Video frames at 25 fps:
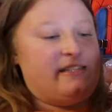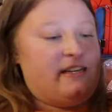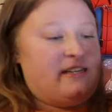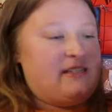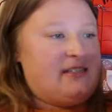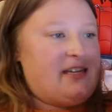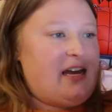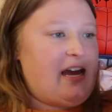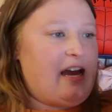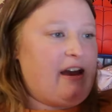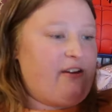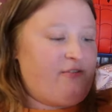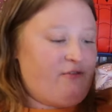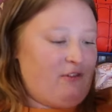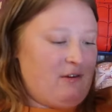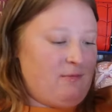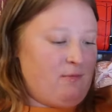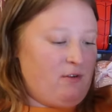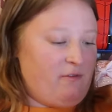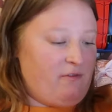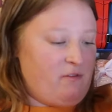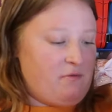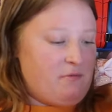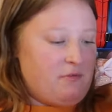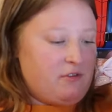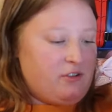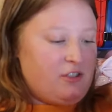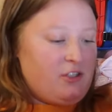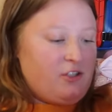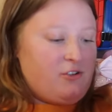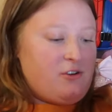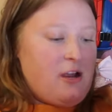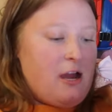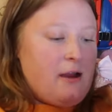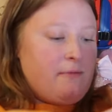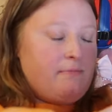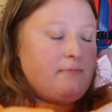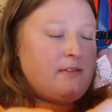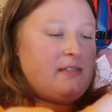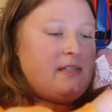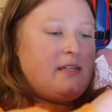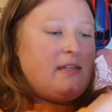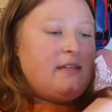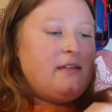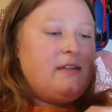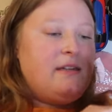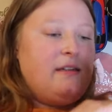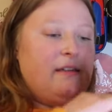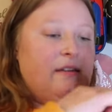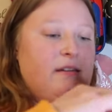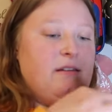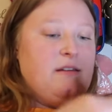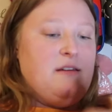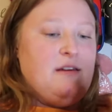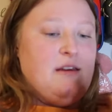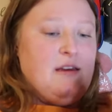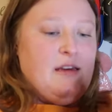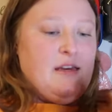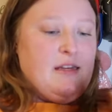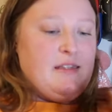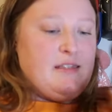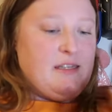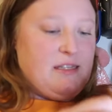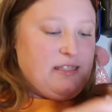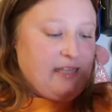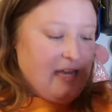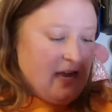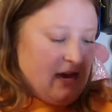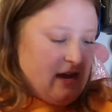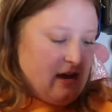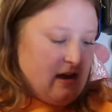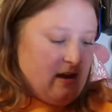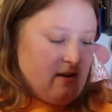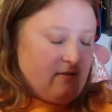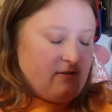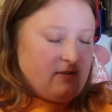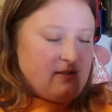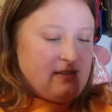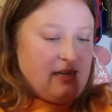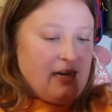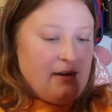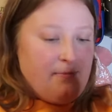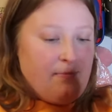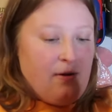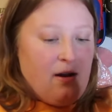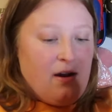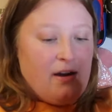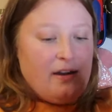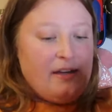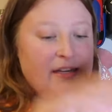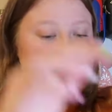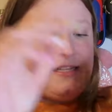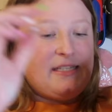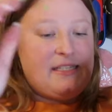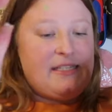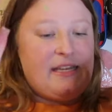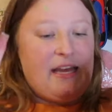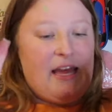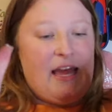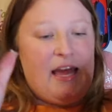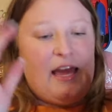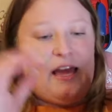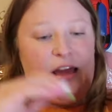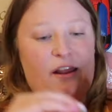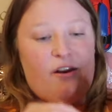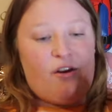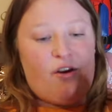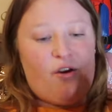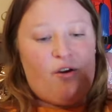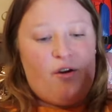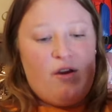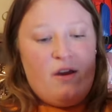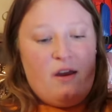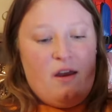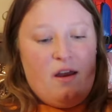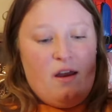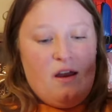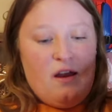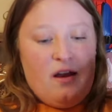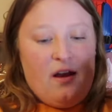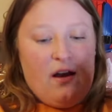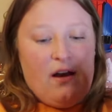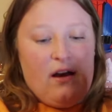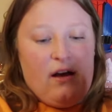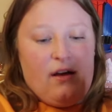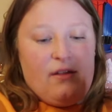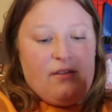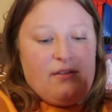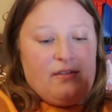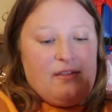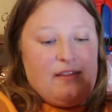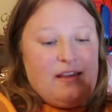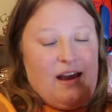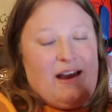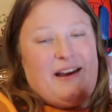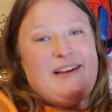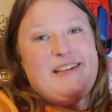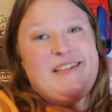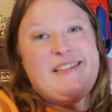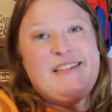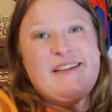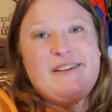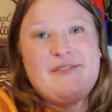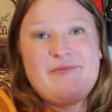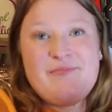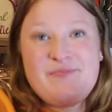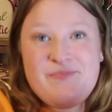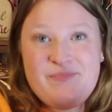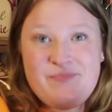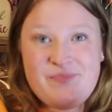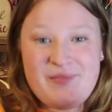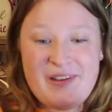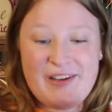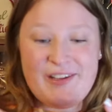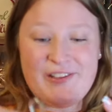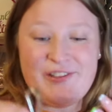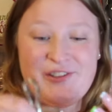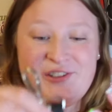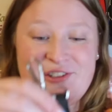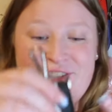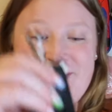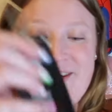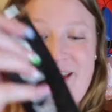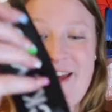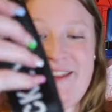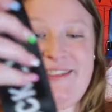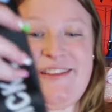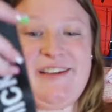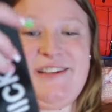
does have removable straps. It does have side pockets and guys, look at